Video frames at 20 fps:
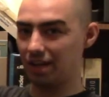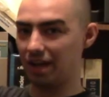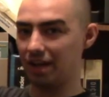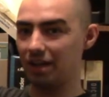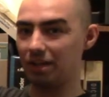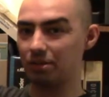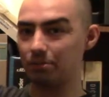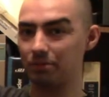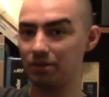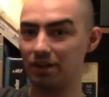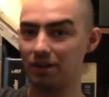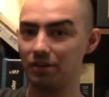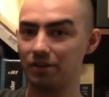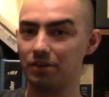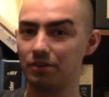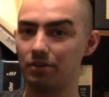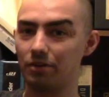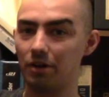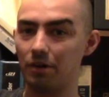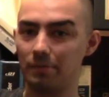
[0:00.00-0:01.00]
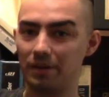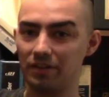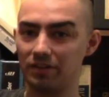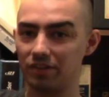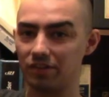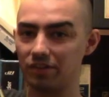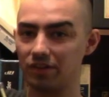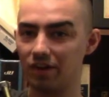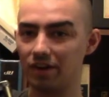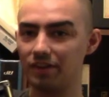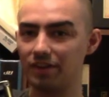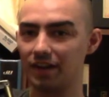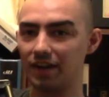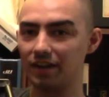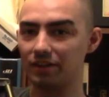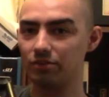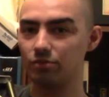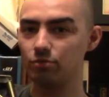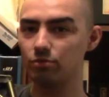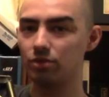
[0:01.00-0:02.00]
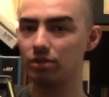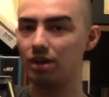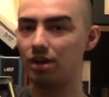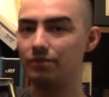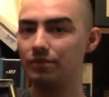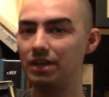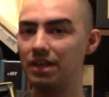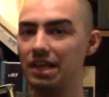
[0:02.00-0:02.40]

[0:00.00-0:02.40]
I have to put out here about this gun that I do love